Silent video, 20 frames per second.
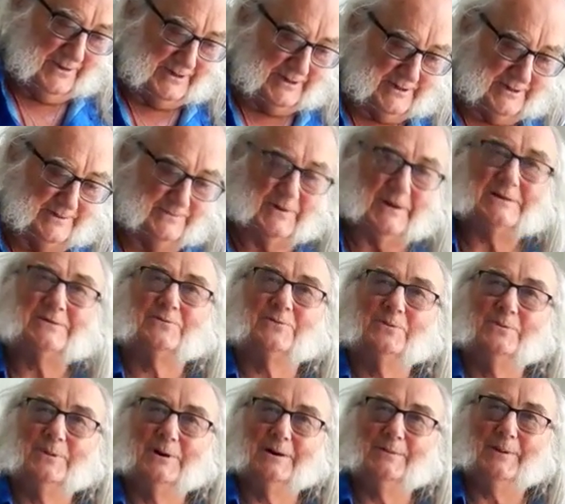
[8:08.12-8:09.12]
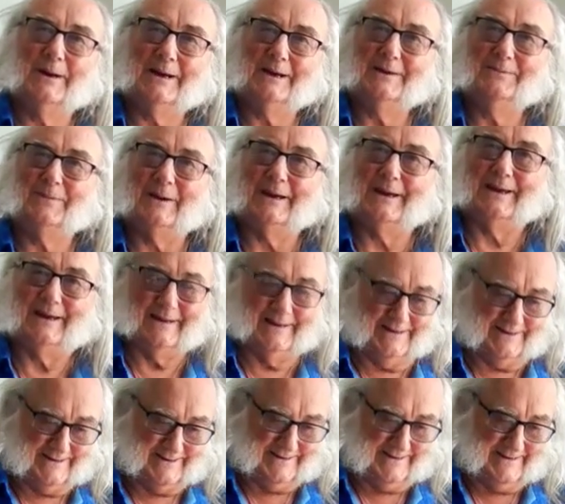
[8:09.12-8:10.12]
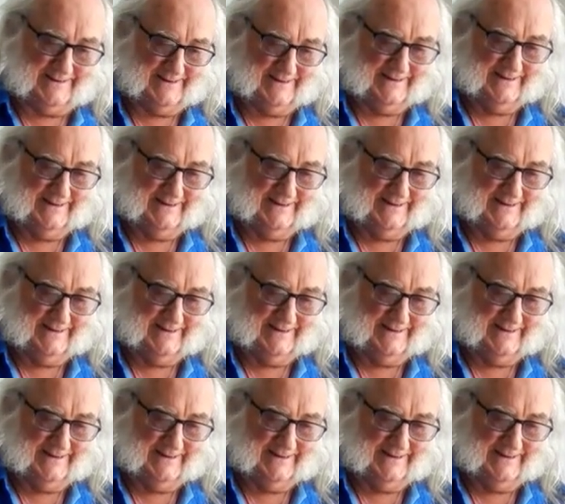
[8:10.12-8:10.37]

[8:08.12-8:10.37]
that's that's from my baby. Yeah.